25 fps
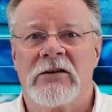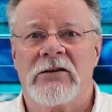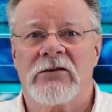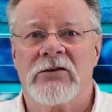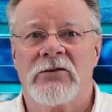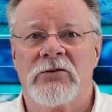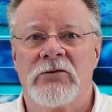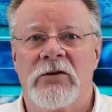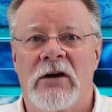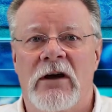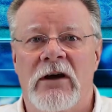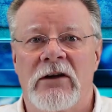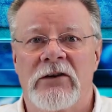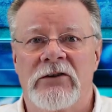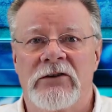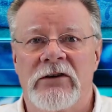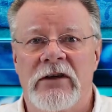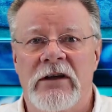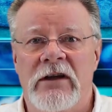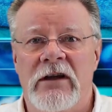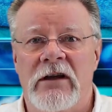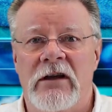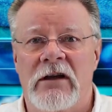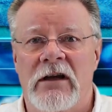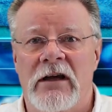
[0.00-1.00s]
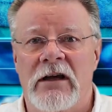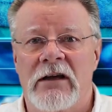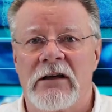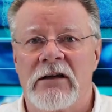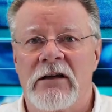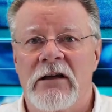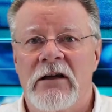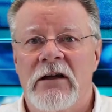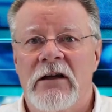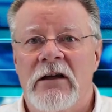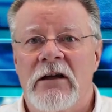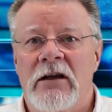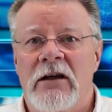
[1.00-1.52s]
to articulate
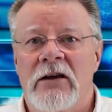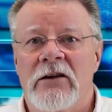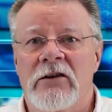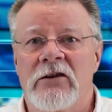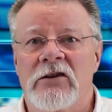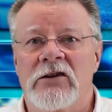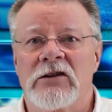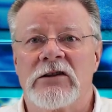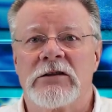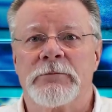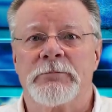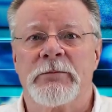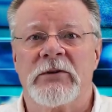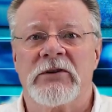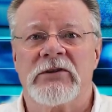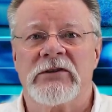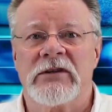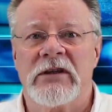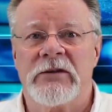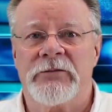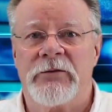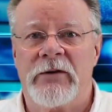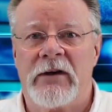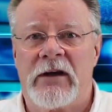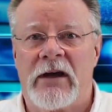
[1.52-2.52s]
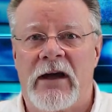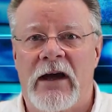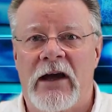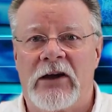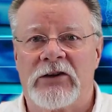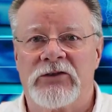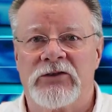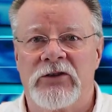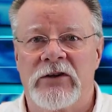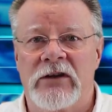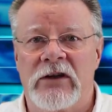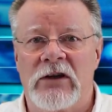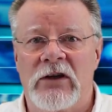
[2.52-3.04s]
the specific
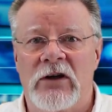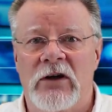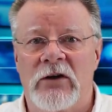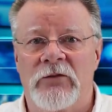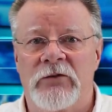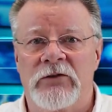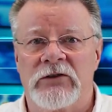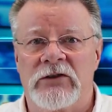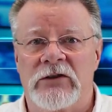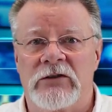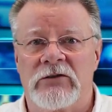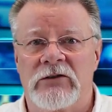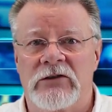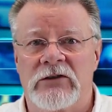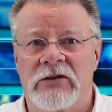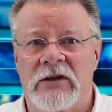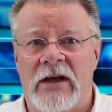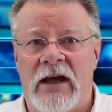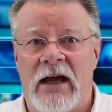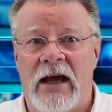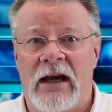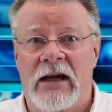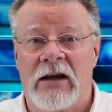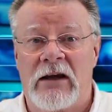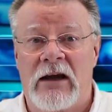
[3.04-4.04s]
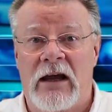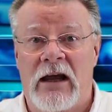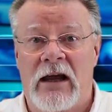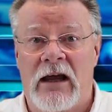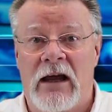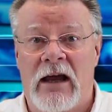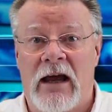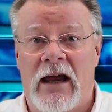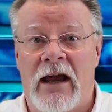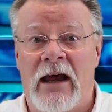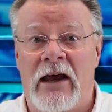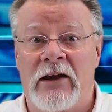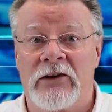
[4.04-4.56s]
action the officer
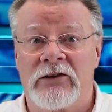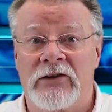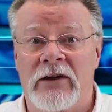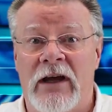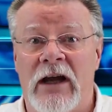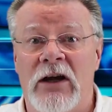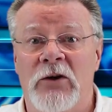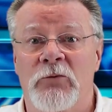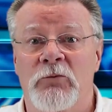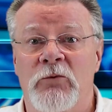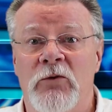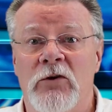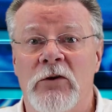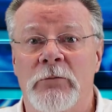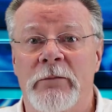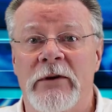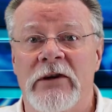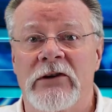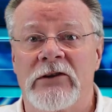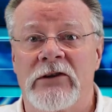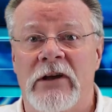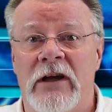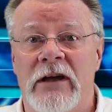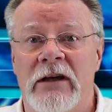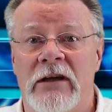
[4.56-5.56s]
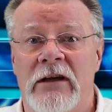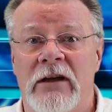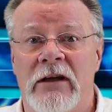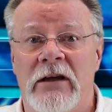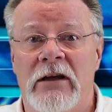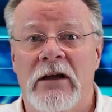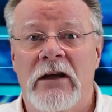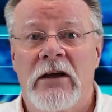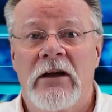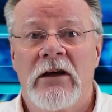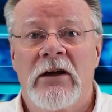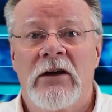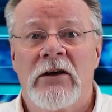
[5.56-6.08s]
has and will be
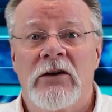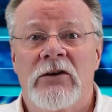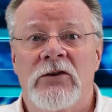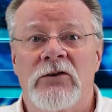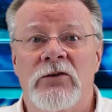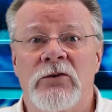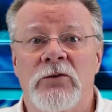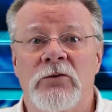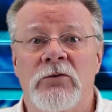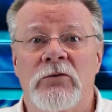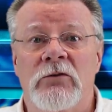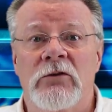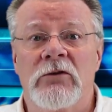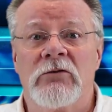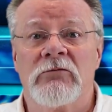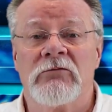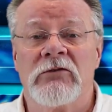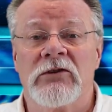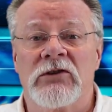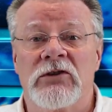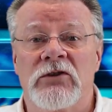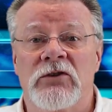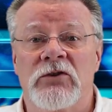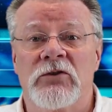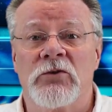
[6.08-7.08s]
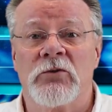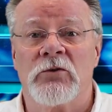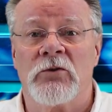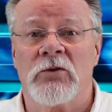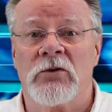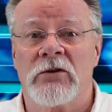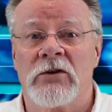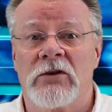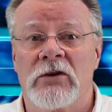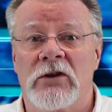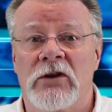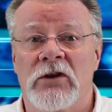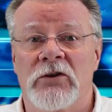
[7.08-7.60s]
taking to
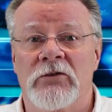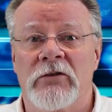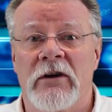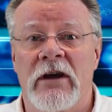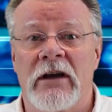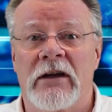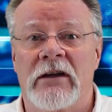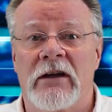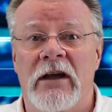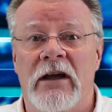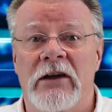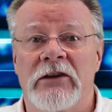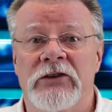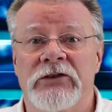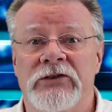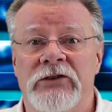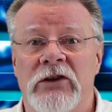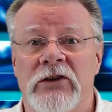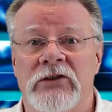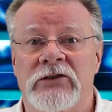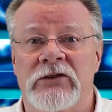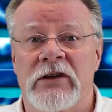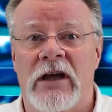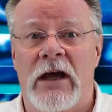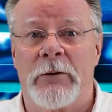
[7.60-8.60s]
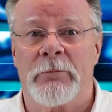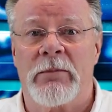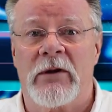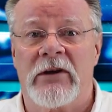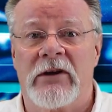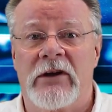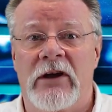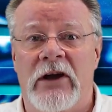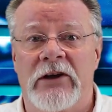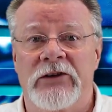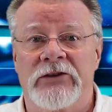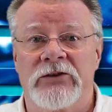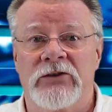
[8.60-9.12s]
restore the correct and just
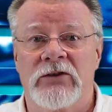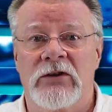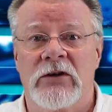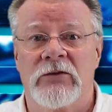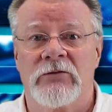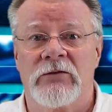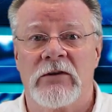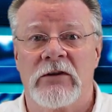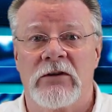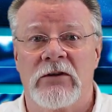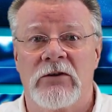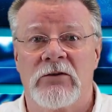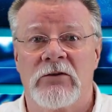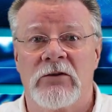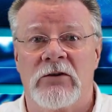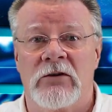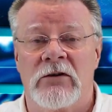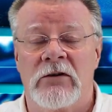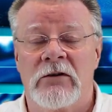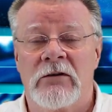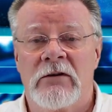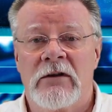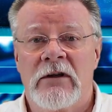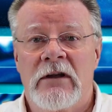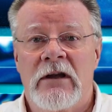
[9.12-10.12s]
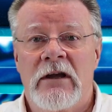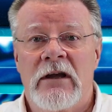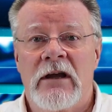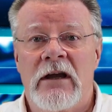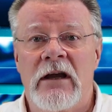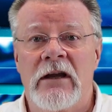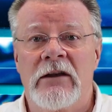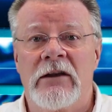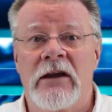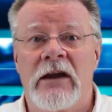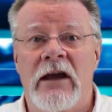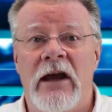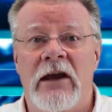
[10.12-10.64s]
application of the law
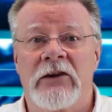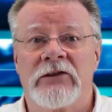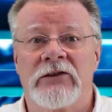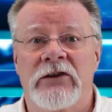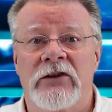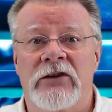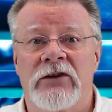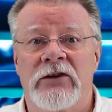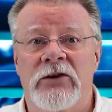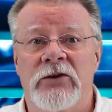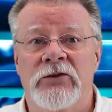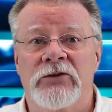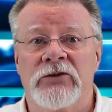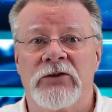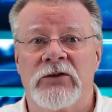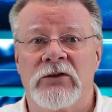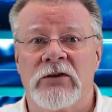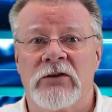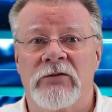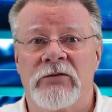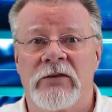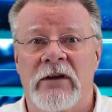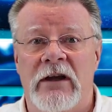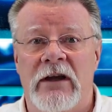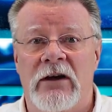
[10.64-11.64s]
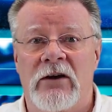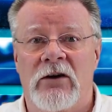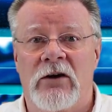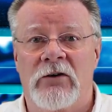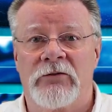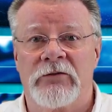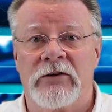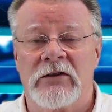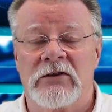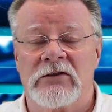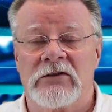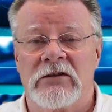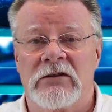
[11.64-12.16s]
in the execution of their
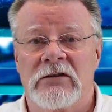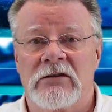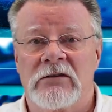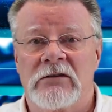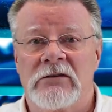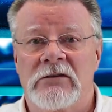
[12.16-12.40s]
office.